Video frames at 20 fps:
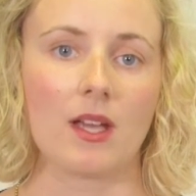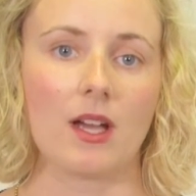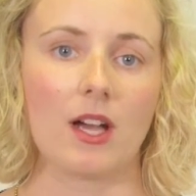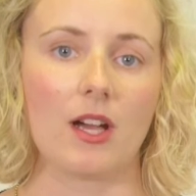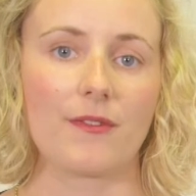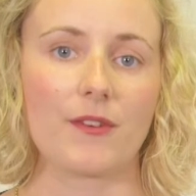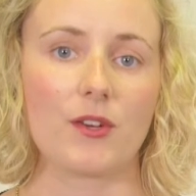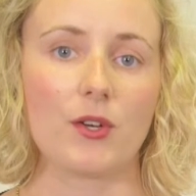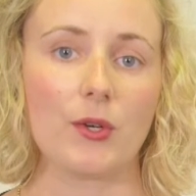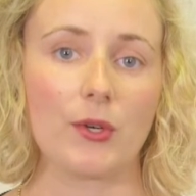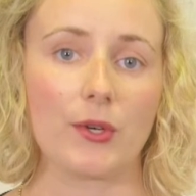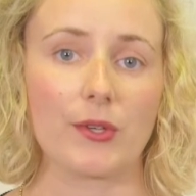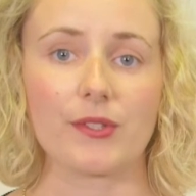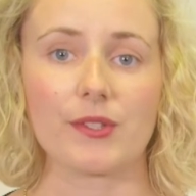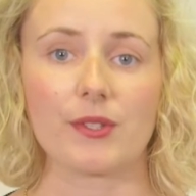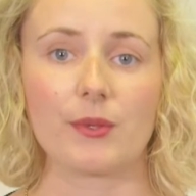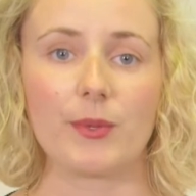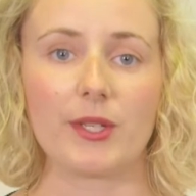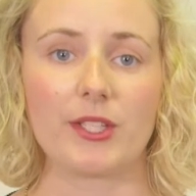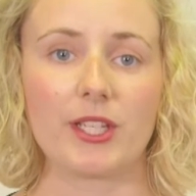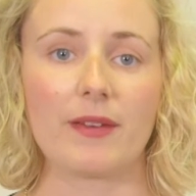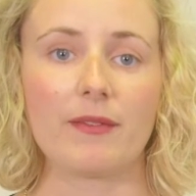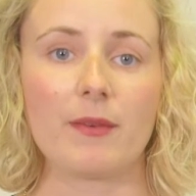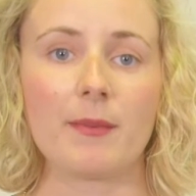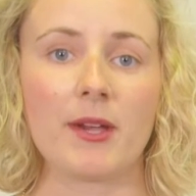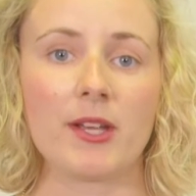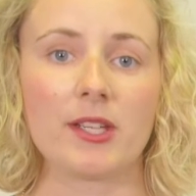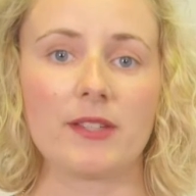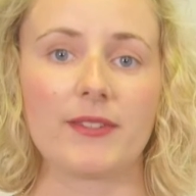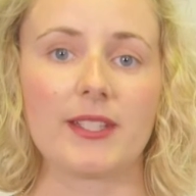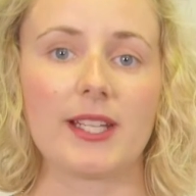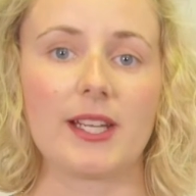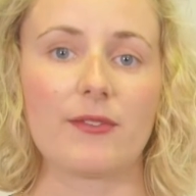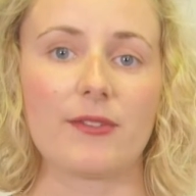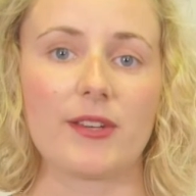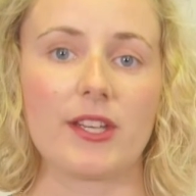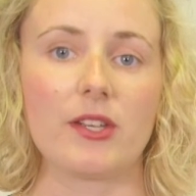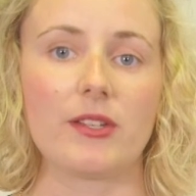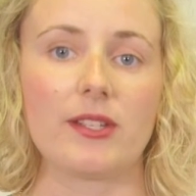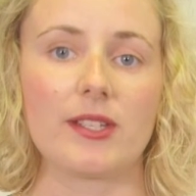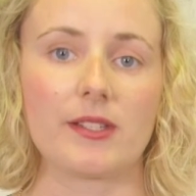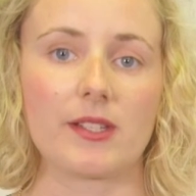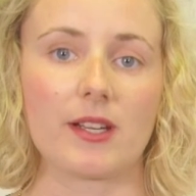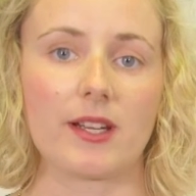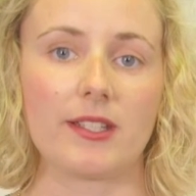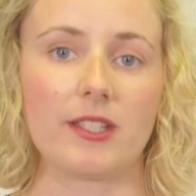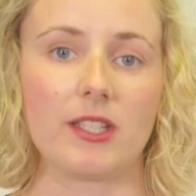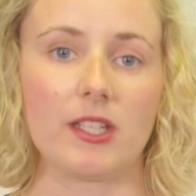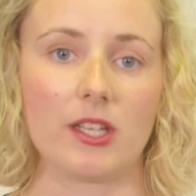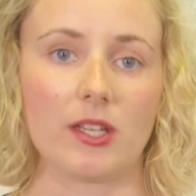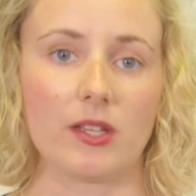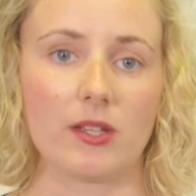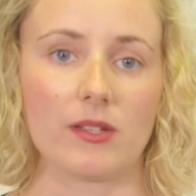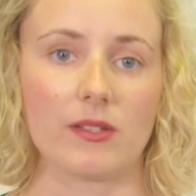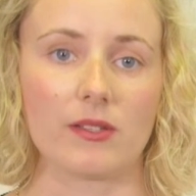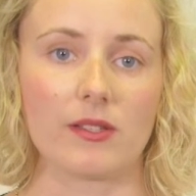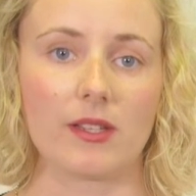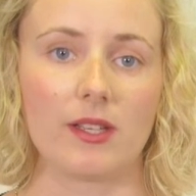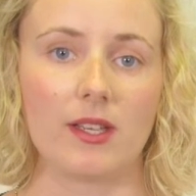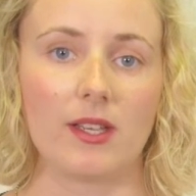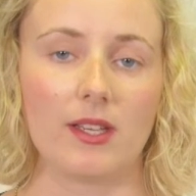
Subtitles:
Of course, whichever mode of delivery you decide to use,